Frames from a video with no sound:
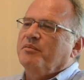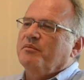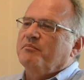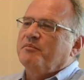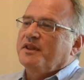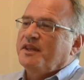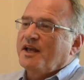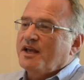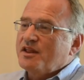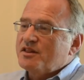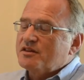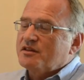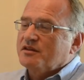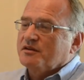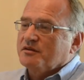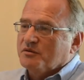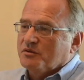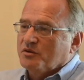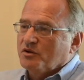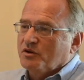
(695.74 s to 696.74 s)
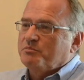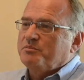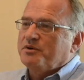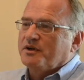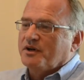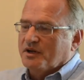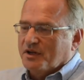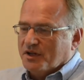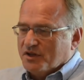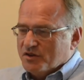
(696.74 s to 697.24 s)
But that's the good
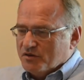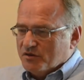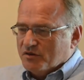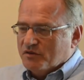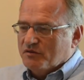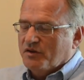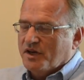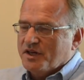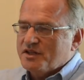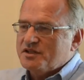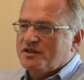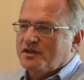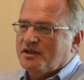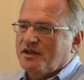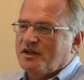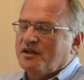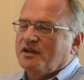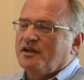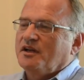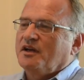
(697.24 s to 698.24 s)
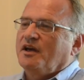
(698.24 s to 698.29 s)
part, is you invest in it